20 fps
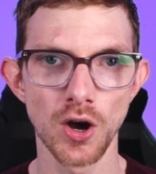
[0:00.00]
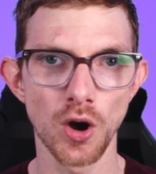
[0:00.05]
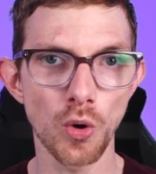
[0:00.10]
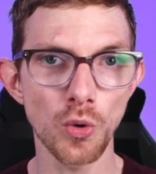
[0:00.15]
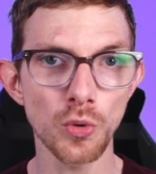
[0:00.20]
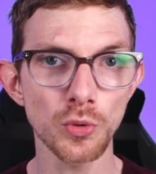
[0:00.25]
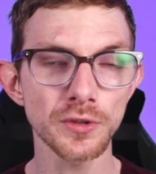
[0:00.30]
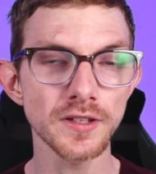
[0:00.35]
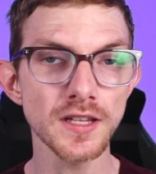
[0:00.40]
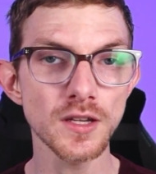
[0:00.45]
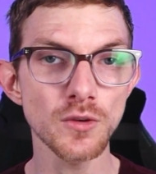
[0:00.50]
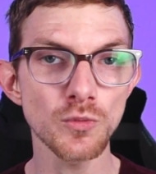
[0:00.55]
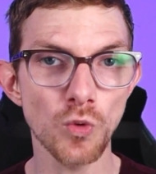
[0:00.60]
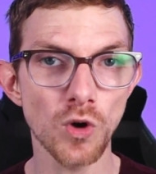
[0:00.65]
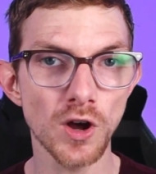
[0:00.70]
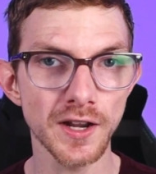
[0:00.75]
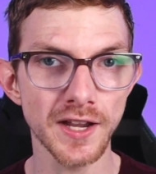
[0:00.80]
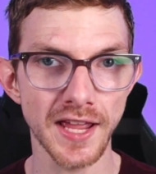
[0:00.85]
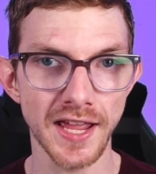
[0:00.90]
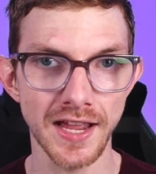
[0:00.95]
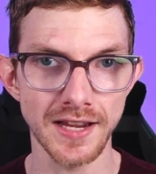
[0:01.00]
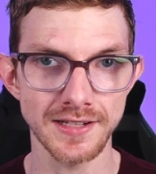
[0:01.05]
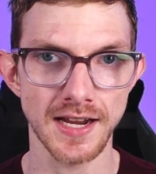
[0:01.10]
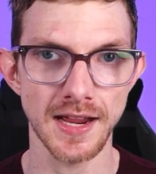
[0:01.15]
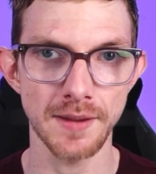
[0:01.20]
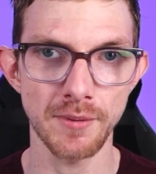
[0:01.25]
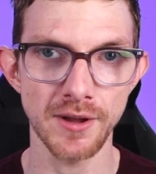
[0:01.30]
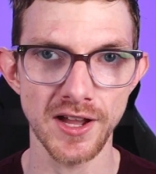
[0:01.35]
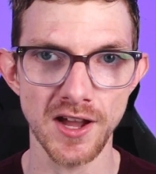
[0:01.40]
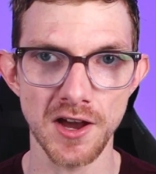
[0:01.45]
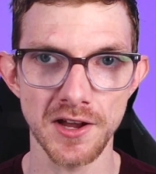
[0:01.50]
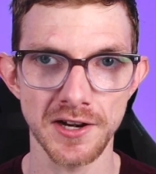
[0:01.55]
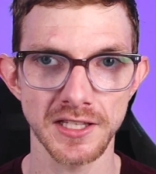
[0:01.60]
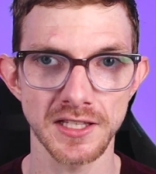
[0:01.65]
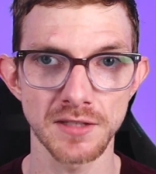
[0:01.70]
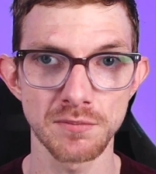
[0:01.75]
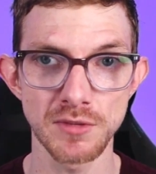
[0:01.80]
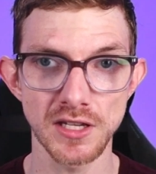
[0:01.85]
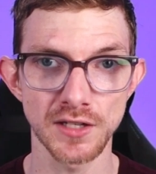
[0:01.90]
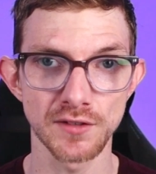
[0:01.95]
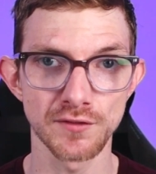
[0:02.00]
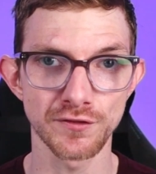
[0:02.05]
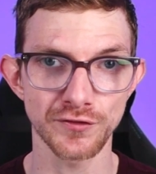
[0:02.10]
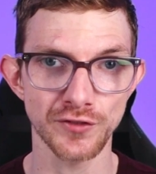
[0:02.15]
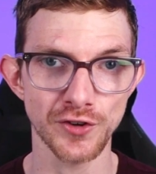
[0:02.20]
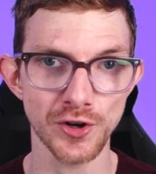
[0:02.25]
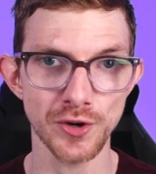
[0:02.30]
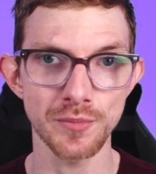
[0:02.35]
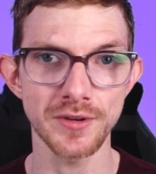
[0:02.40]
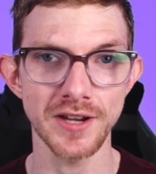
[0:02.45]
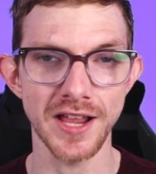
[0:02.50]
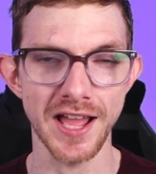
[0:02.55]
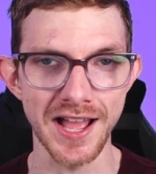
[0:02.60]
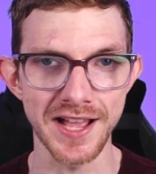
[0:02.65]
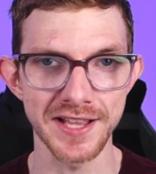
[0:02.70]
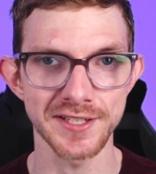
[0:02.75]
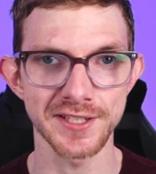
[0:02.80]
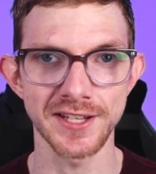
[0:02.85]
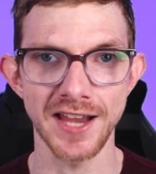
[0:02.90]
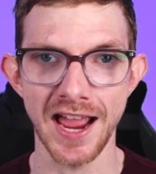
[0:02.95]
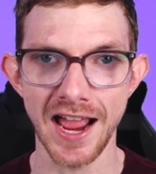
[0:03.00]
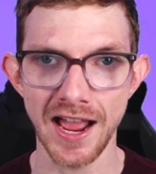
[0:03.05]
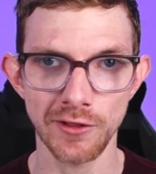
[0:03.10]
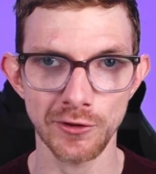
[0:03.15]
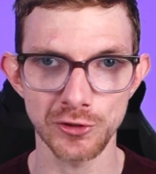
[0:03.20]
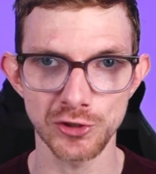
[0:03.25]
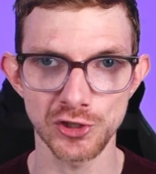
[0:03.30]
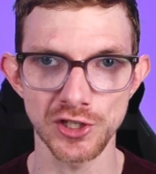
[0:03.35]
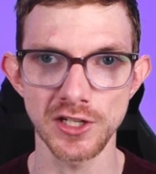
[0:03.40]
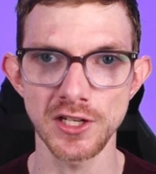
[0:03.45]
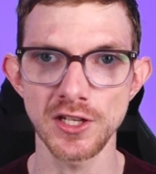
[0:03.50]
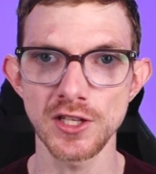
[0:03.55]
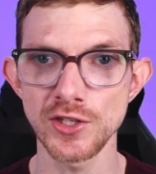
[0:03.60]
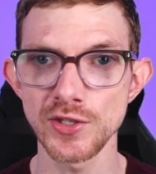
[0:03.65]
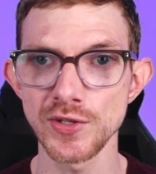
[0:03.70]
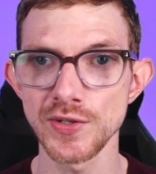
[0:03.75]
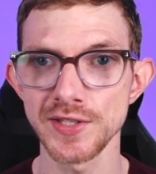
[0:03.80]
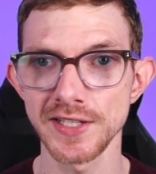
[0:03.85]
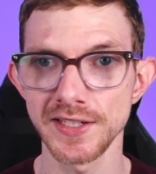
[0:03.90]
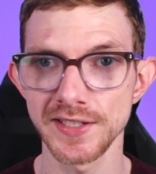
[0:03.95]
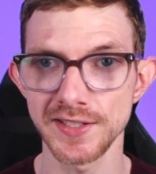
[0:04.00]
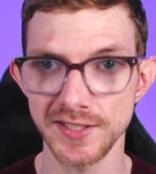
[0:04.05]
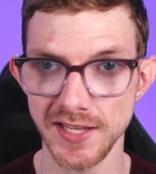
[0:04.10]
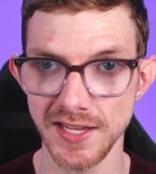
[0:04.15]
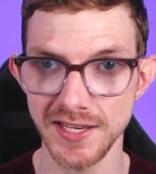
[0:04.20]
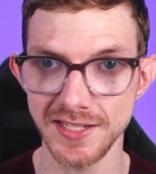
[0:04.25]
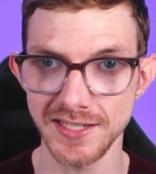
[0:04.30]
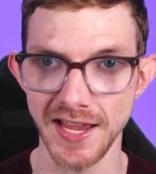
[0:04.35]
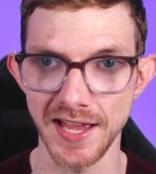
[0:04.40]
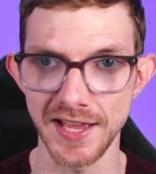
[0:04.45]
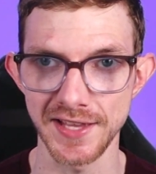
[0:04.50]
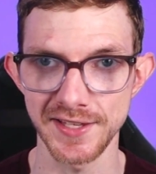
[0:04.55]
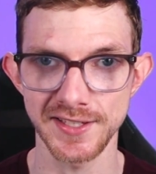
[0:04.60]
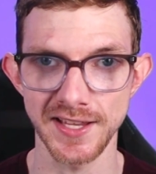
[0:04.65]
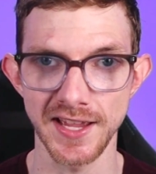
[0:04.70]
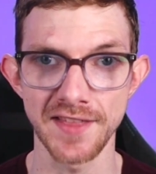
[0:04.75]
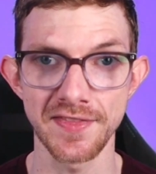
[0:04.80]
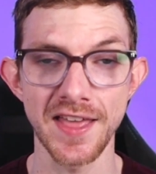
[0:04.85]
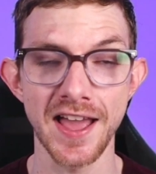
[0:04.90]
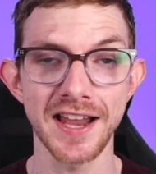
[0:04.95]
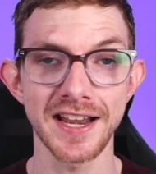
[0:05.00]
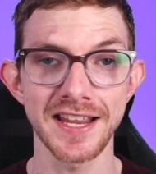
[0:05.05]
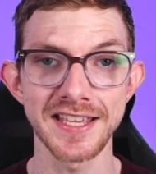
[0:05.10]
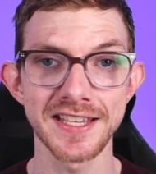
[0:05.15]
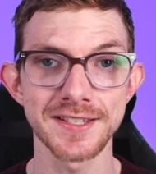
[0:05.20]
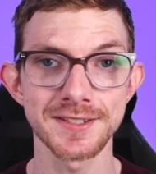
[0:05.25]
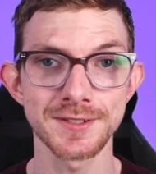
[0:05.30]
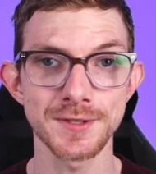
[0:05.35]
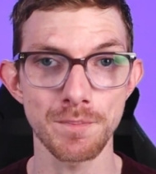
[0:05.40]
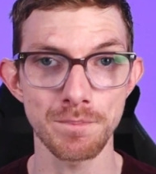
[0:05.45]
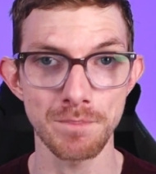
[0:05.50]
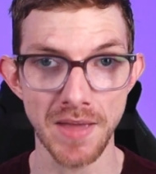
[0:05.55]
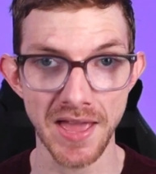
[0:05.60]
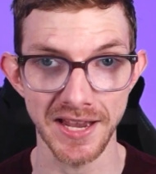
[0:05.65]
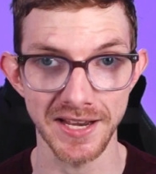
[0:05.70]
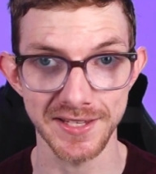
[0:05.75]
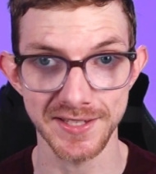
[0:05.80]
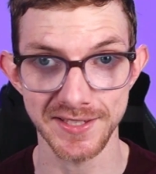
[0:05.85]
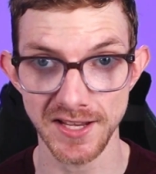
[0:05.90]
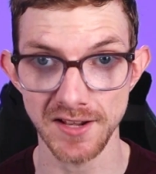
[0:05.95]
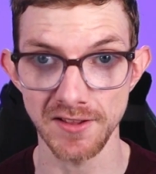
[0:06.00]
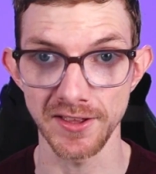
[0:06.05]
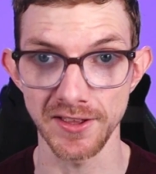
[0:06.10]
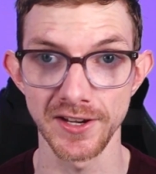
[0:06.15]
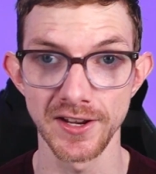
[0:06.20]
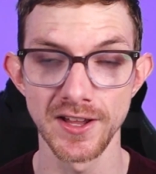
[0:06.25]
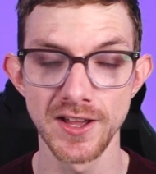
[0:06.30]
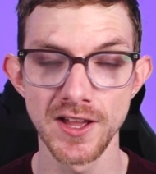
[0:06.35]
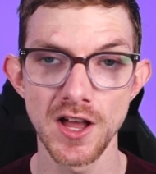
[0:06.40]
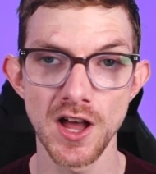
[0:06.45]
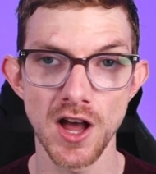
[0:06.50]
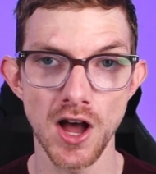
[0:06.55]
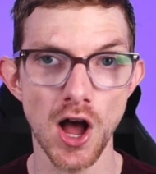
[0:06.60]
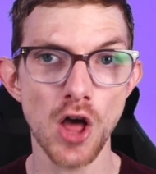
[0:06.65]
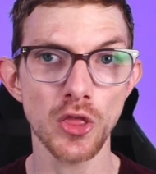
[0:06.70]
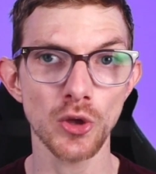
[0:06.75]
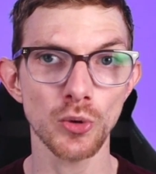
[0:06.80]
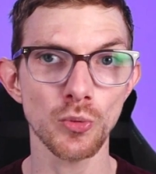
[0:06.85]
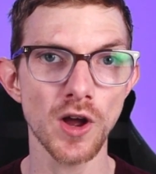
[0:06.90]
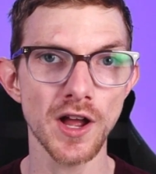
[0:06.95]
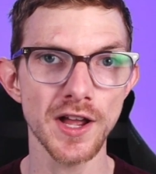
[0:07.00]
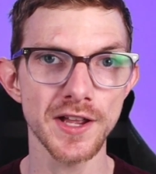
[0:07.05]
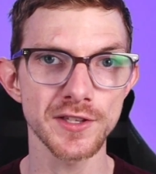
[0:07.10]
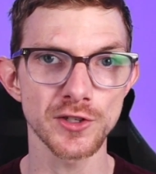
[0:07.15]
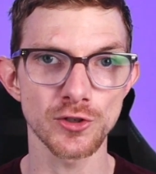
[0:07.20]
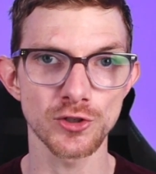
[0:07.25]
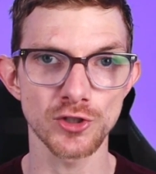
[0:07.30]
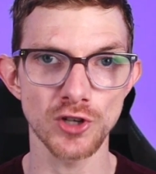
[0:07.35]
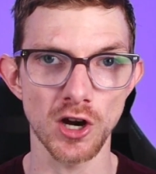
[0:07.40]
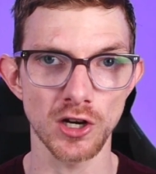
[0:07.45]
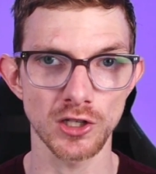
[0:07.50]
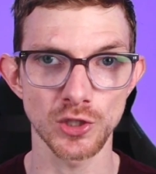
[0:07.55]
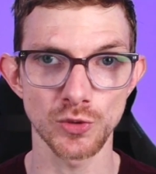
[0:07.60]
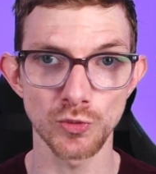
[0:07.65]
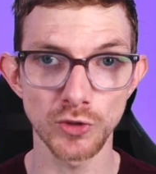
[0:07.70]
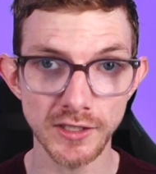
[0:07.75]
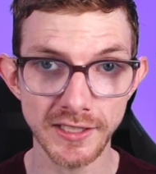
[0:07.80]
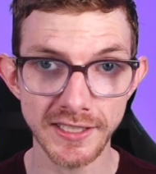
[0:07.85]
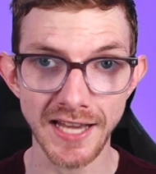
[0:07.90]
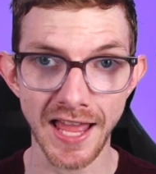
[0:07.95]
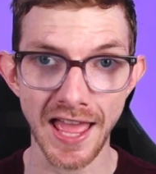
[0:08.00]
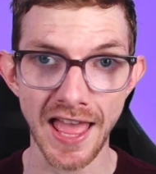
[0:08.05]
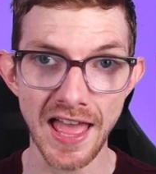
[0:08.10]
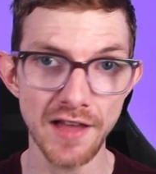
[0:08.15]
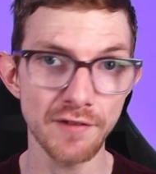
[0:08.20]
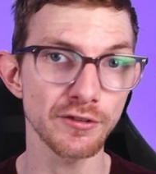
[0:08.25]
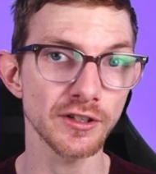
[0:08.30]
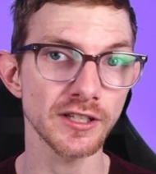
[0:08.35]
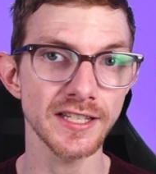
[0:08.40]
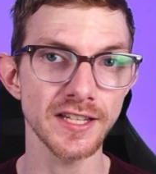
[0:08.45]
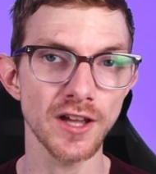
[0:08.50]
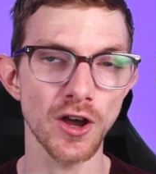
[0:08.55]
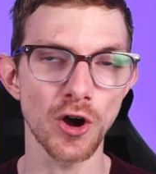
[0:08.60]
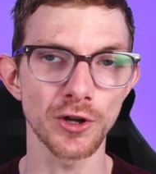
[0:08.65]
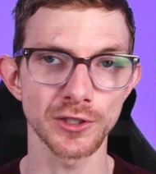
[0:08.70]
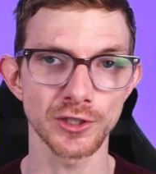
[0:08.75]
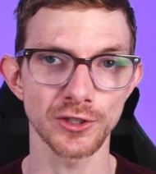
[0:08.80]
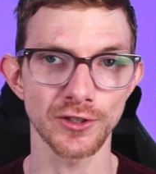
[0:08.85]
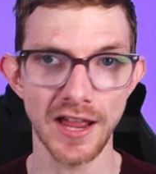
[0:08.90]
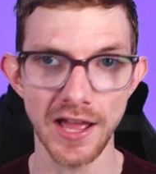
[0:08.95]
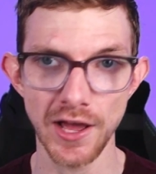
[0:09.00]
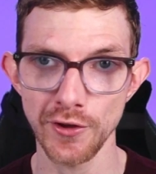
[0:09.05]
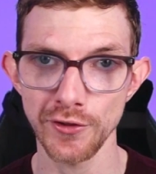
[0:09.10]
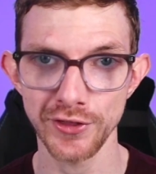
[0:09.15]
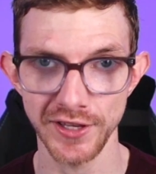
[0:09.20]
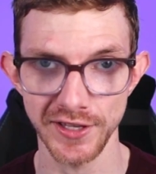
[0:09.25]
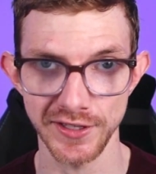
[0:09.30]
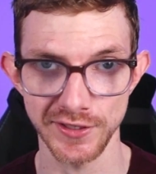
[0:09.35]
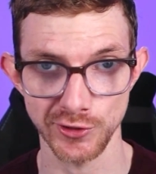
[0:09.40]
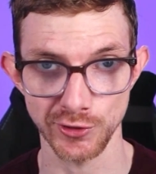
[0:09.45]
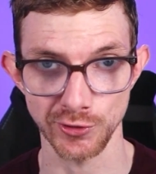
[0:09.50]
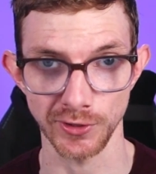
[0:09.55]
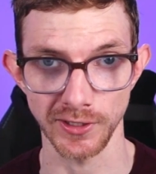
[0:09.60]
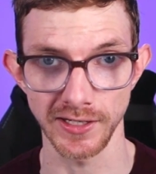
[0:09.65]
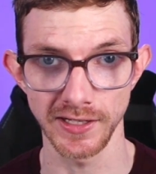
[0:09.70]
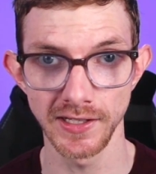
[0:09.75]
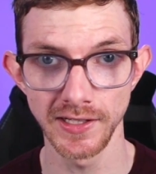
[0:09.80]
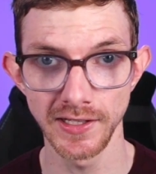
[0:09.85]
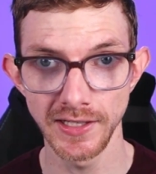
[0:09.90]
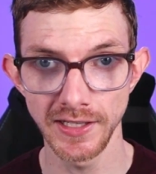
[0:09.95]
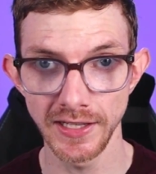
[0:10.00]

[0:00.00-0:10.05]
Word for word: Only one antibiotic confirmed as an allergen using a skin test, and that is penicillin. Otherwise, your doctor will lean heavily on your health history.